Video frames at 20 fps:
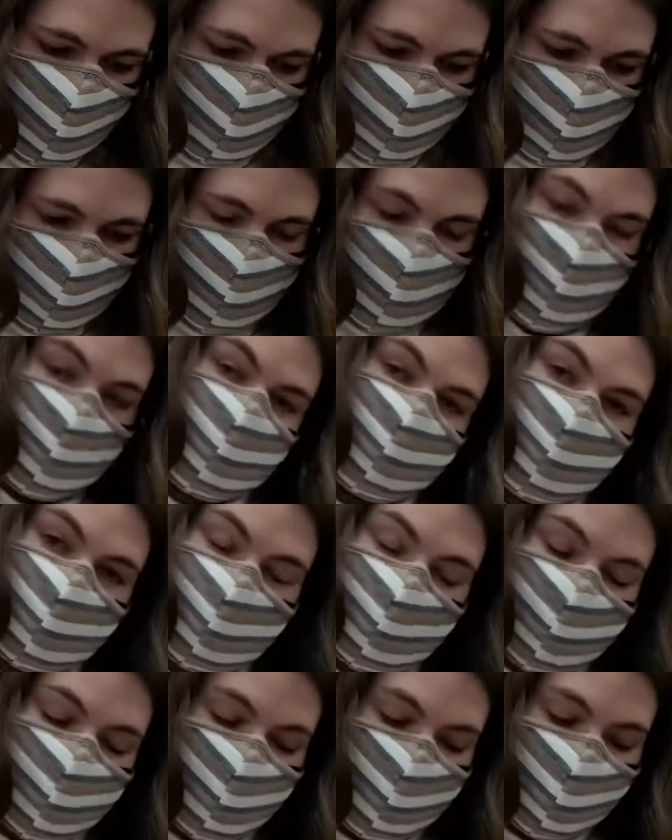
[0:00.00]
Makes for
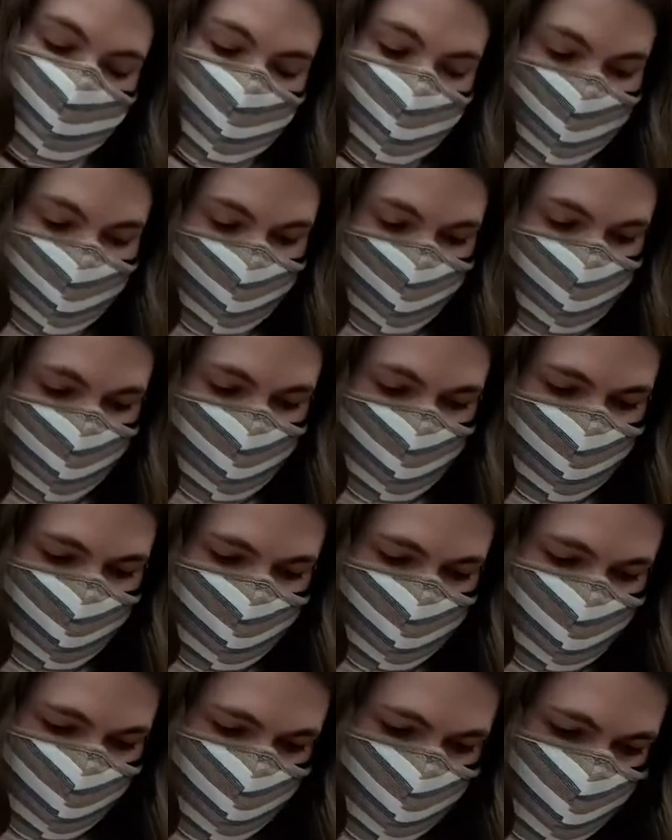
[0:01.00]
good variety.
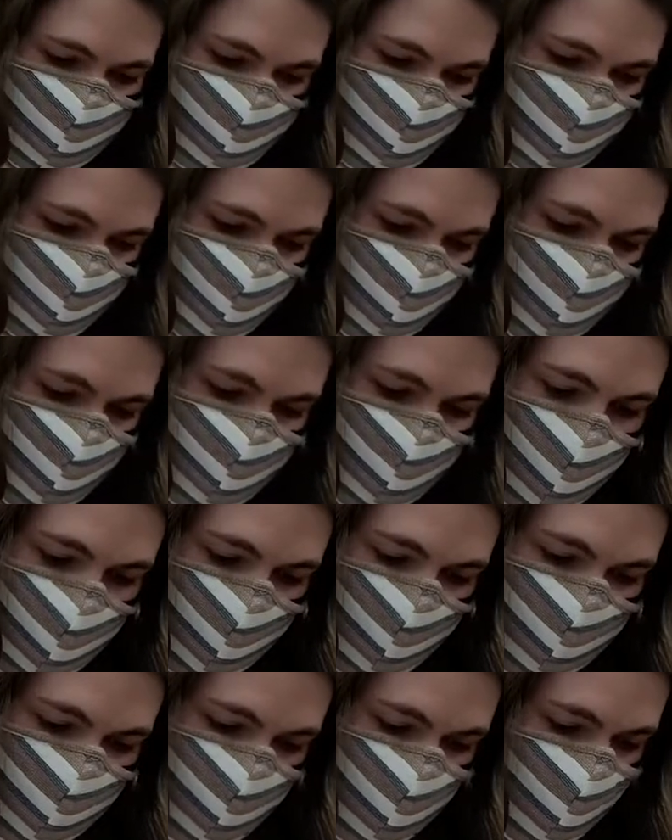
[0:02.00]
Fox
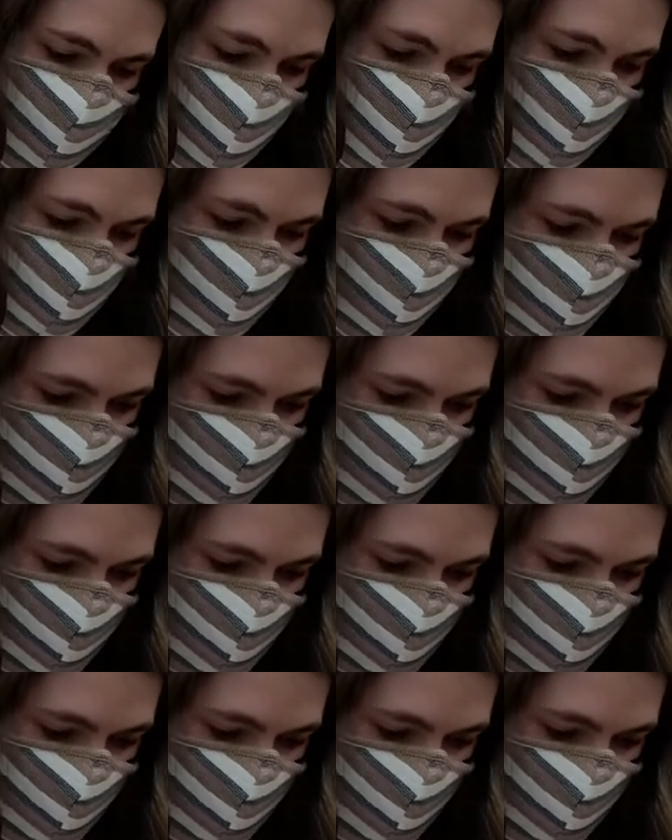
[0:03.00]
fur.